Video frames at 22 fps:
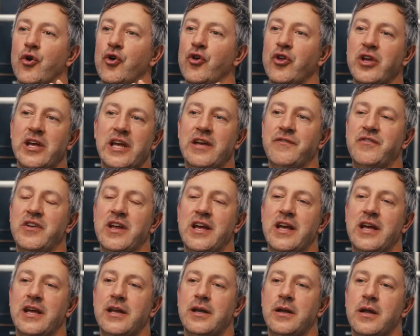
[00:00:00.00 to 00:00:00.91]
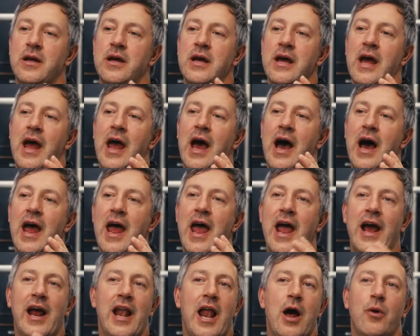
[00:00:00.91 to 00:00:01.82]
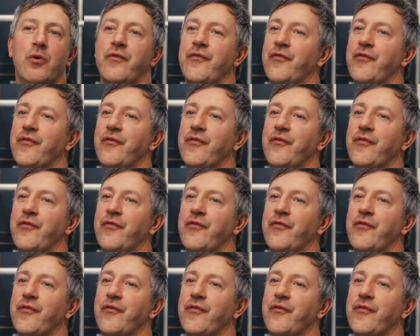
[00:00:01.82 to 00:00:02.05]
early evening, hanging out with